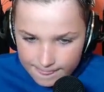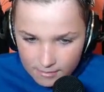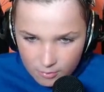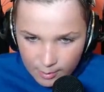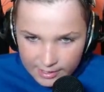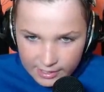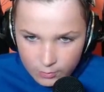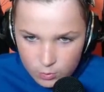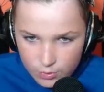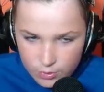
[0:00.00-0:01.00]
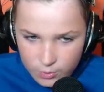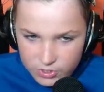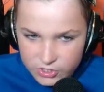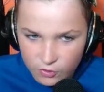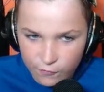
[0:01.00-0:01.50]
Oh my god, we're
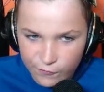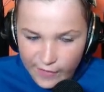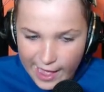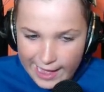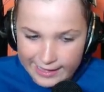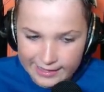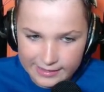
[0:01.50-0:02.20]
so fat.